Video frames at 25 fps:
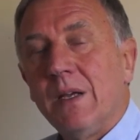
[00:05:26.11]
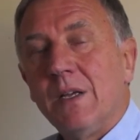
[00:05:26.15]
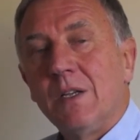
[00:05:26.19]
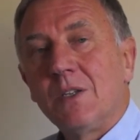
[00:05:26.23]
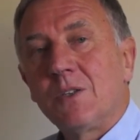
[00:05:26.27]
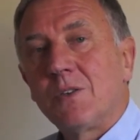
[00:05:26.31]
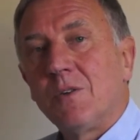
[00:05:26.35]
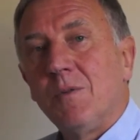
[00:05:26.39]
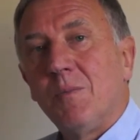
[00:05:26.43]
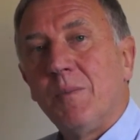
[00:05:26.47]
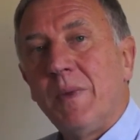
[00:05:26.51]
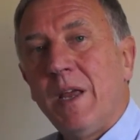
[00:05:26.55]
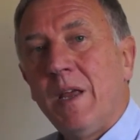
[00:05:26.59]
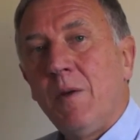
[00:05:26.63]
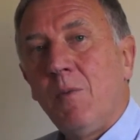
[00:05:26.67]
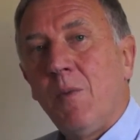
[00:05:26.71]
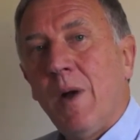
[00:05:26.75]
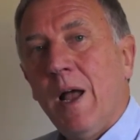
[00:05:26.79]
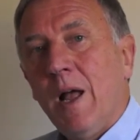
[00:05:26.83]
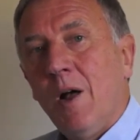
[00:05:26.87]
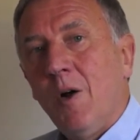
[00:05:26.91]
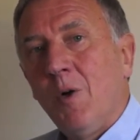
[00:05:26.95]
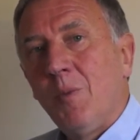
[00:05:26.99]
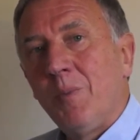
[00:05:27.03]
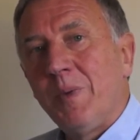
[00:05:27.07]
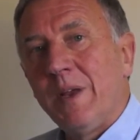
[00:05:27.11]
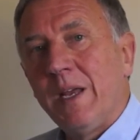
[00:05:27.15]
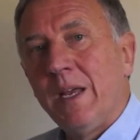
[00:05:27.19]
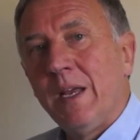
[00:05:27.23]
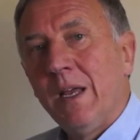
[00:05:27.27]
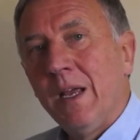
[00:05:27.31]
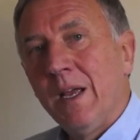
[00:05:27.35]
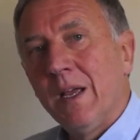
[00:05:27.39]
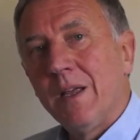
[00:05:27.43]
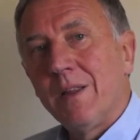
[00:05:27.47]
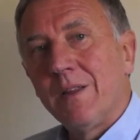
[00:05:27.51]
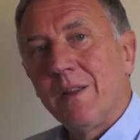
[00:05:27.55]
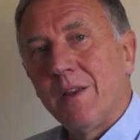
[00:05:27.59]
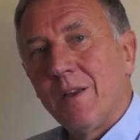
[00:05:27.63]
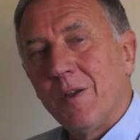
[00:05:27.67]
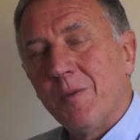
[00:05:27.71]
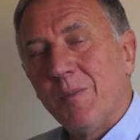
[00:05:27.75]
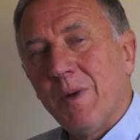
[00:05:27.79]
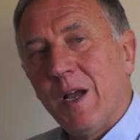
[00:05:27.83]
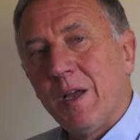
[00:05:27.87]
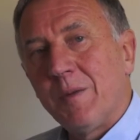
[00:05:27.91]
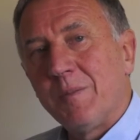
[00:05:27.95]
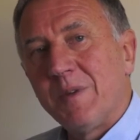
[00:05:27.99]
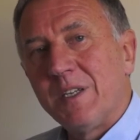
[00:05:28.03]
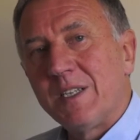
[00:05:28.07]
So it may well be that you
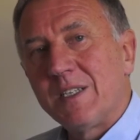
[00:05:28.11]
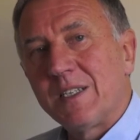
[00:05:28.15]
might be